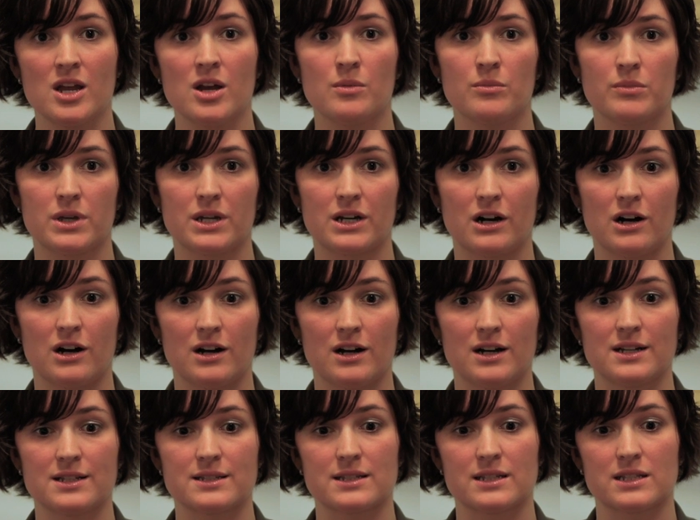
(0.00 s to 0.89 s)

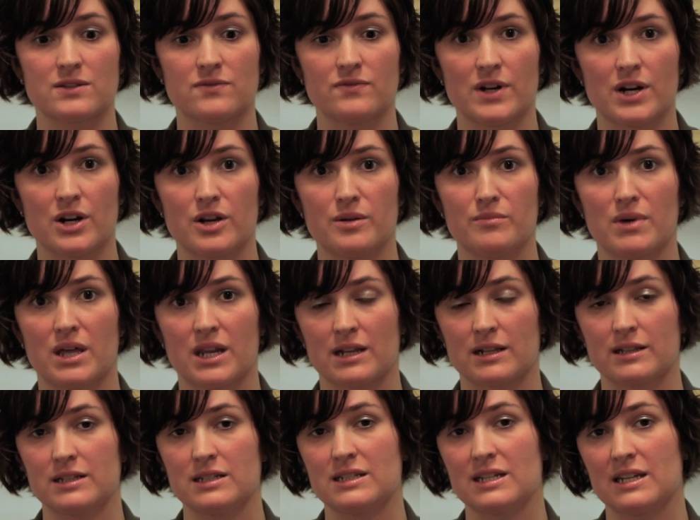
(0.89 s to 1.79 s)
because it's very
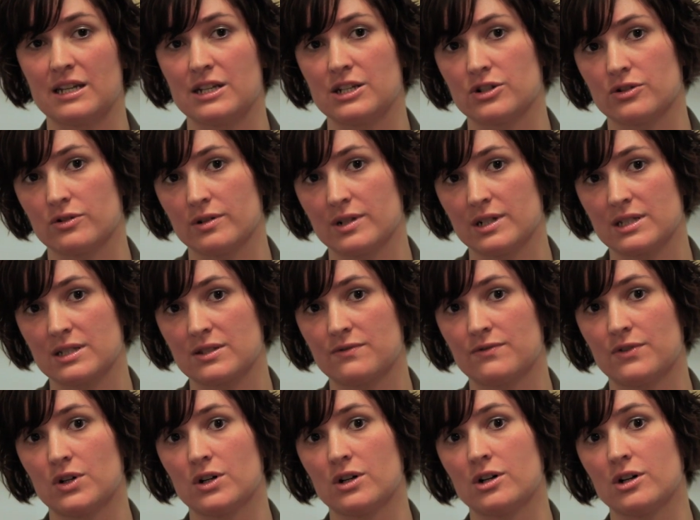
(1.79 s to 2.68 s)
medically dangerous
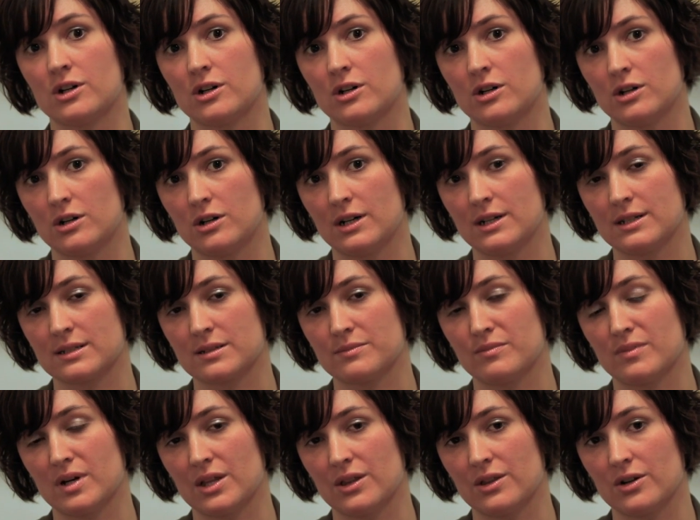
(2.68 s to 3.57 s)
for her as a
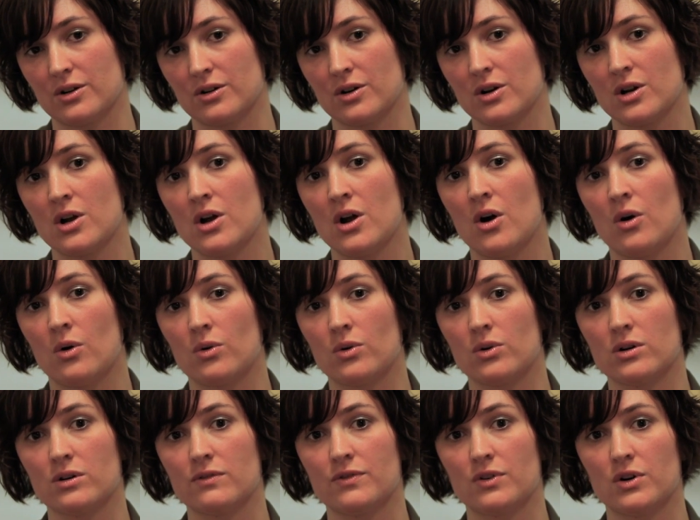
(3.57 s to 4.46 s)
mother
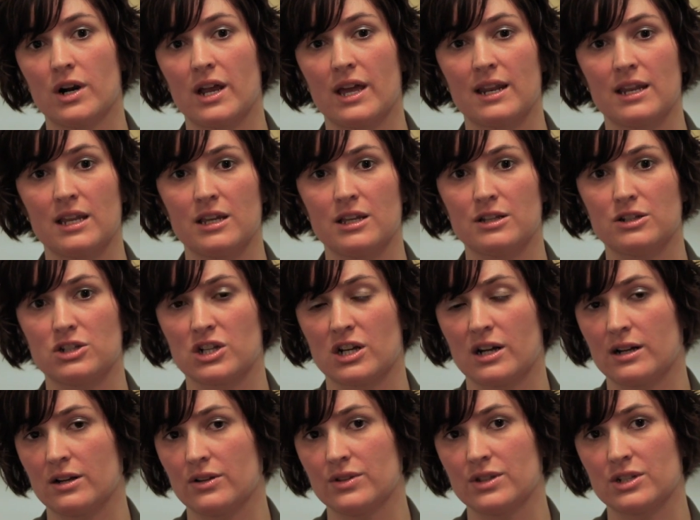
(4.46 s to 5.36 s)
or for any
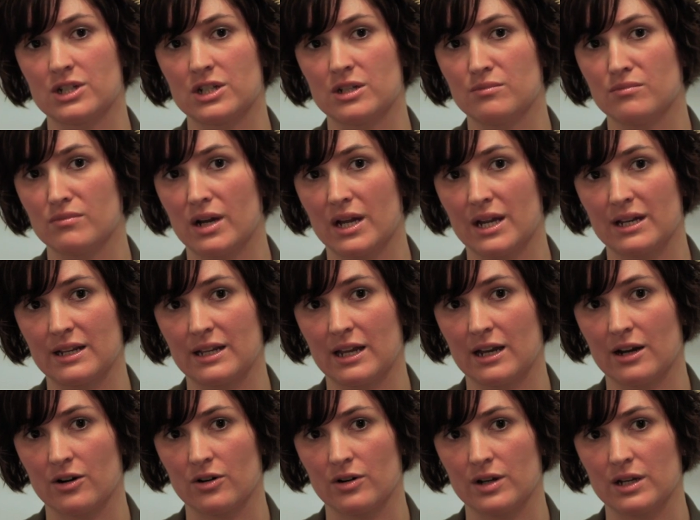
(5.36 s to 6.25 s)
child that she might
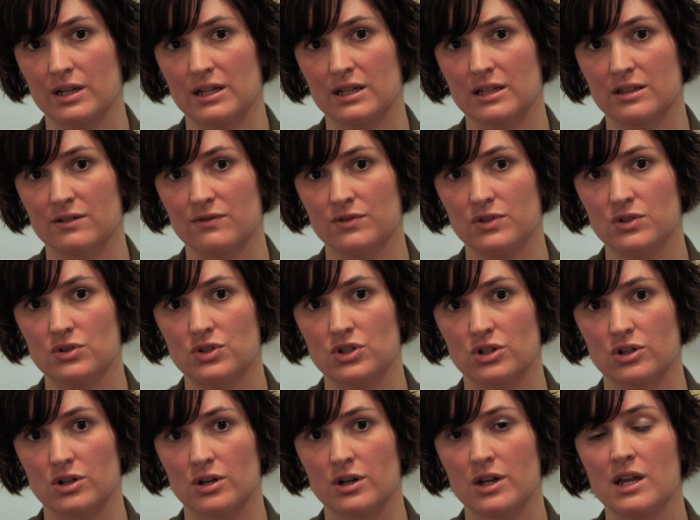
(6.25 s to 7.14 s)
carry in the
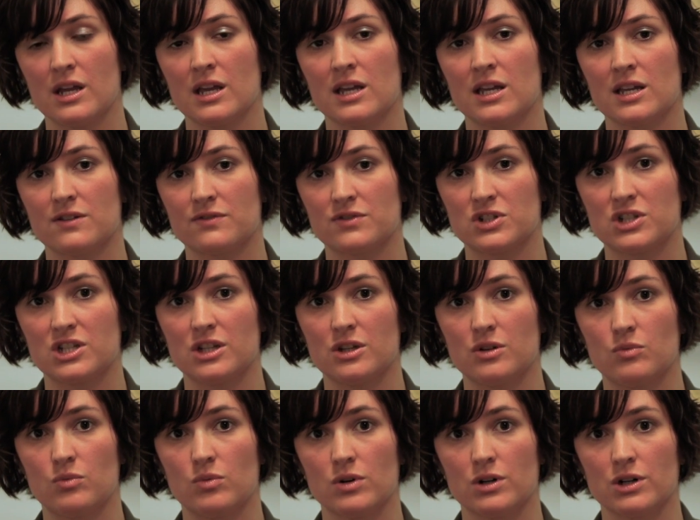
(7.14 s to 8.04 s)
future if she
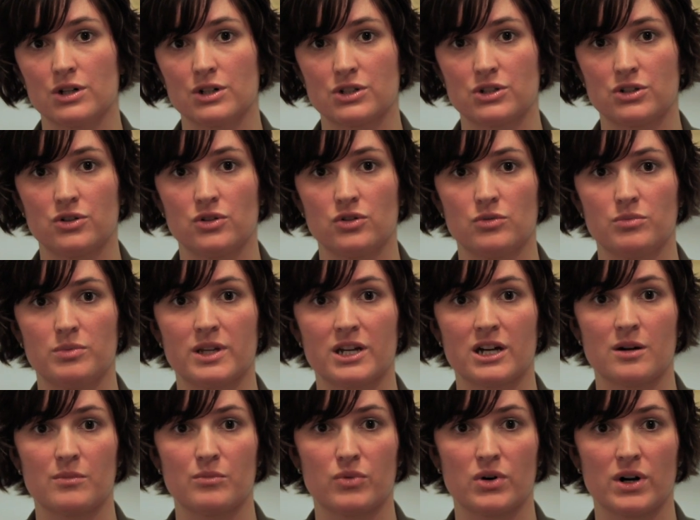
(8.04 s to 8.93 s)
were to
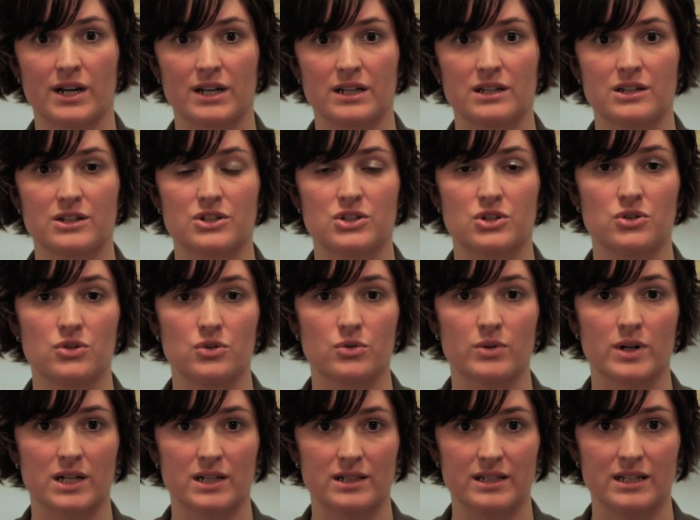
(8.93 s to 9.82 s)
become pregnant too
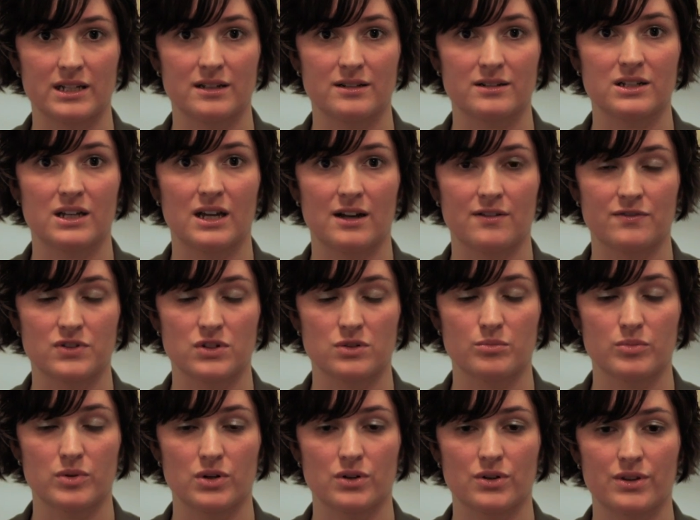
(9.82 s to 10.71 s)
quickly after
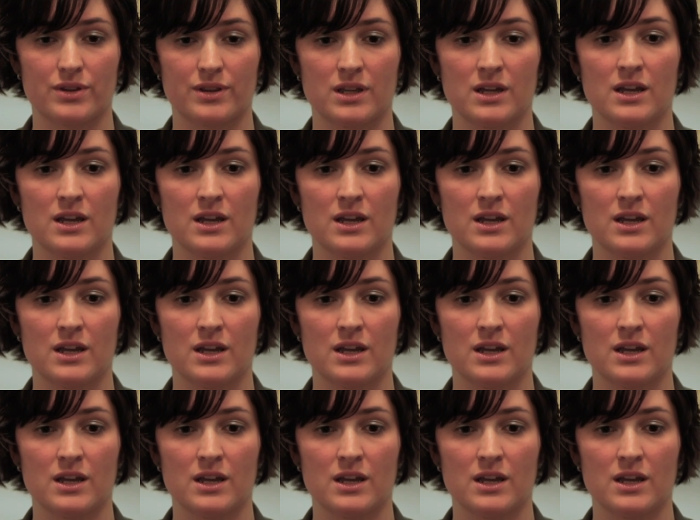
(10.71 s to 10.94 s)
birth.